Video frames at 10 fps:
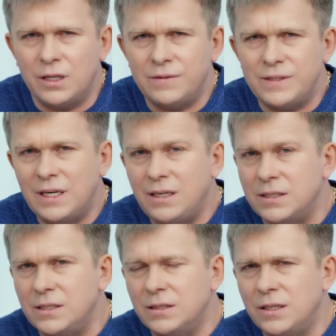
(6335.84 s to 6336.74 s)
they
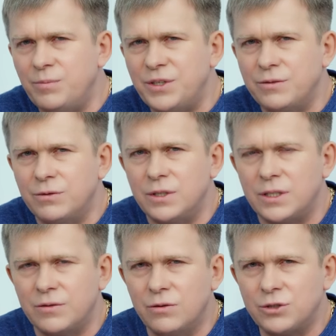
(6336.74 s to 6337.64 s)
took and translated
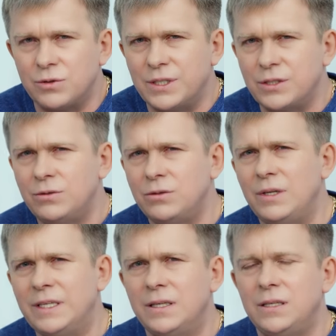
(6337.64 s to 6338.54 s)
what had been
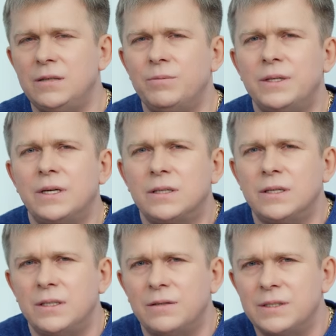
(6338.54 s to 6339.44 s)
discovered in Islam
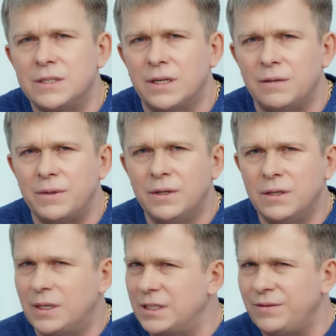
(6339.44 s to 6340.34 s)
hundreds of years before
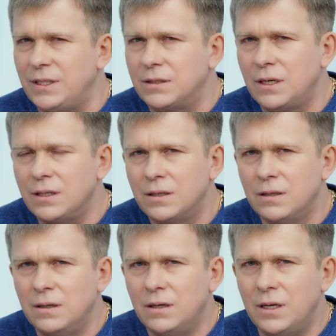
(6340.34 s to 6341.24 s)
them, didn't they?
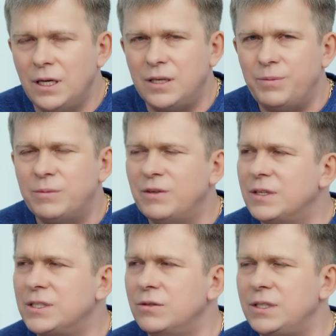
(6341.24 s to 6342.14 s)
And now we
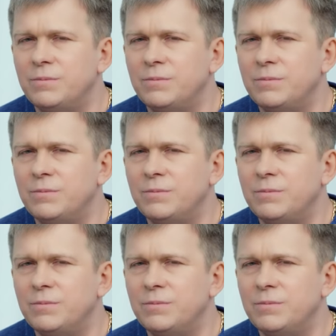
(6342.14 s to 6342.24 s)
praise